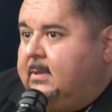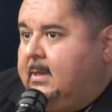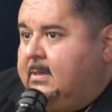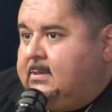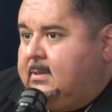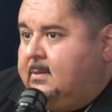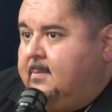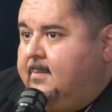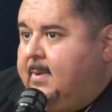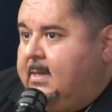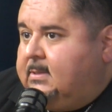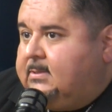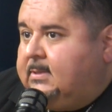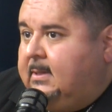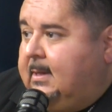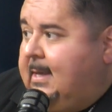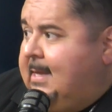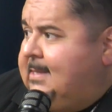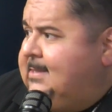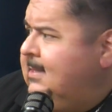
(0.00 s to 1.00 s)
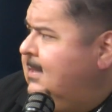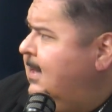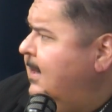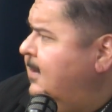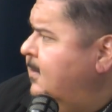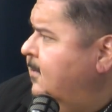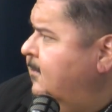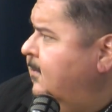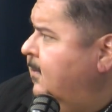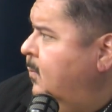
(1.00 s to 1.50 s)
It did amazing. It did like
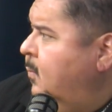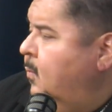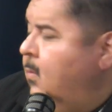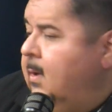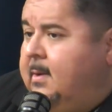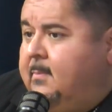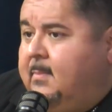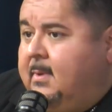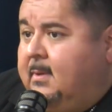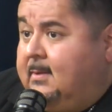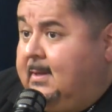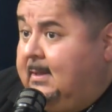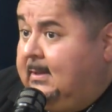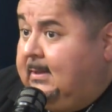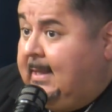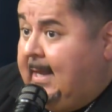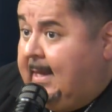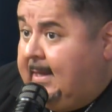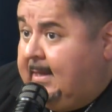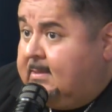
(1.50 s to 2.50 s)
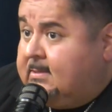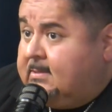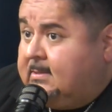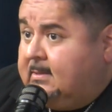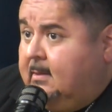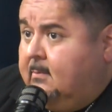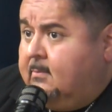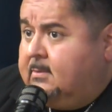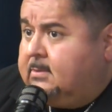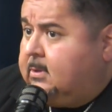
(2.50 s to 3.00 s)
over 1 million likes.
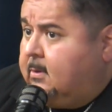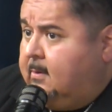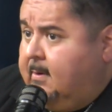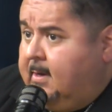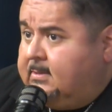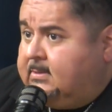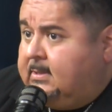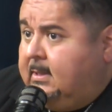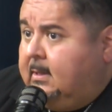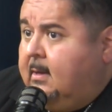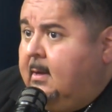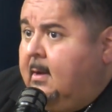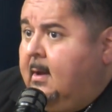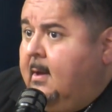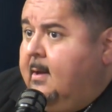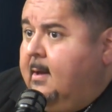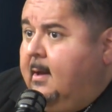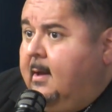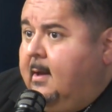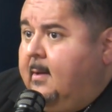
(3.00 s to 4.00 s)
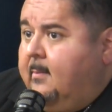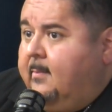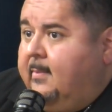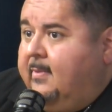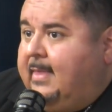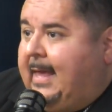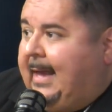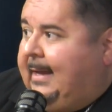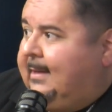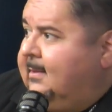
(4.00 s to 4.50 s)
It was crazy.
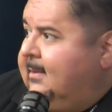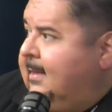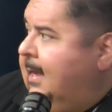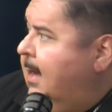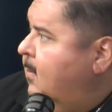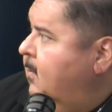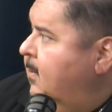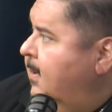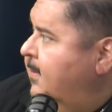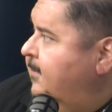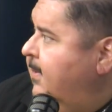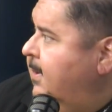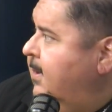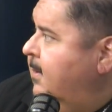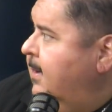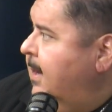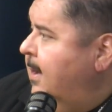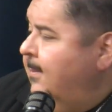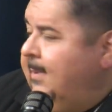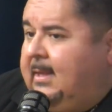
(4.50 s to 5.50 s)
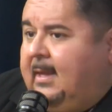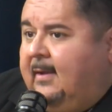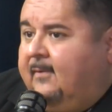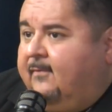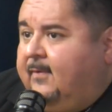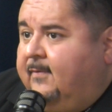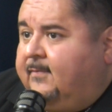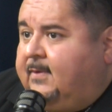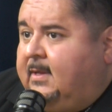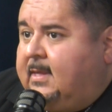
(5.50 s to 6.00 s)
That one video got me like
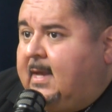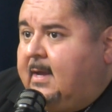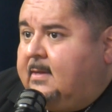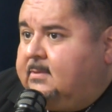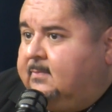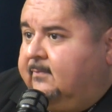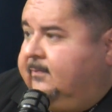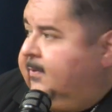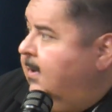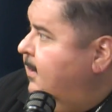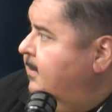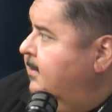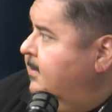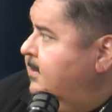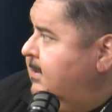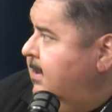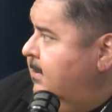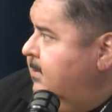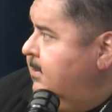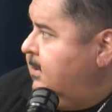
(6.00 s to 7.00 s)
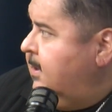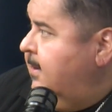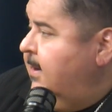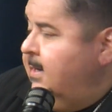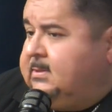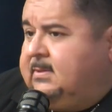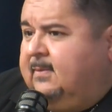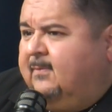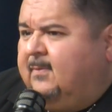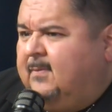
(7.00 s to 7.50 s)
50,000 followers. It was
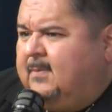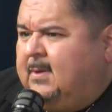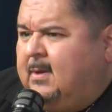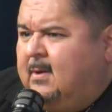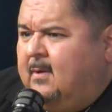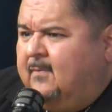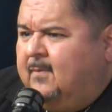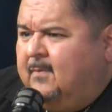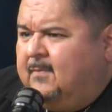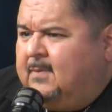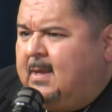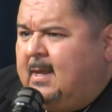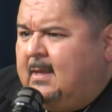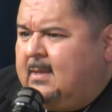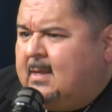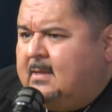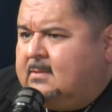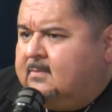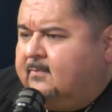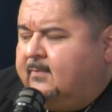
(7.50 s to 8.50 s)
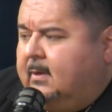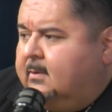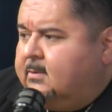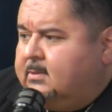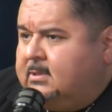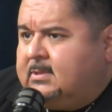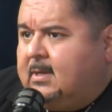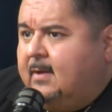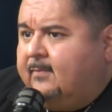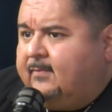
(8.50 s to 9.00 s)
crazy, 50 or 58,000 followers
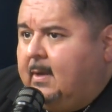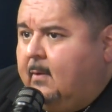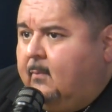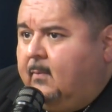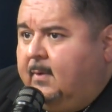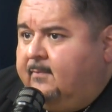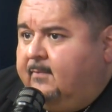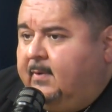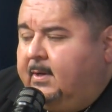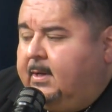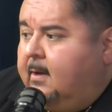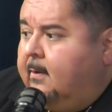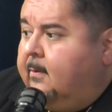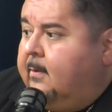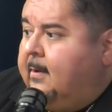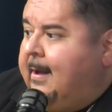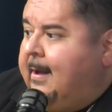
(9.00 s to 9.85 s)
just off that one video.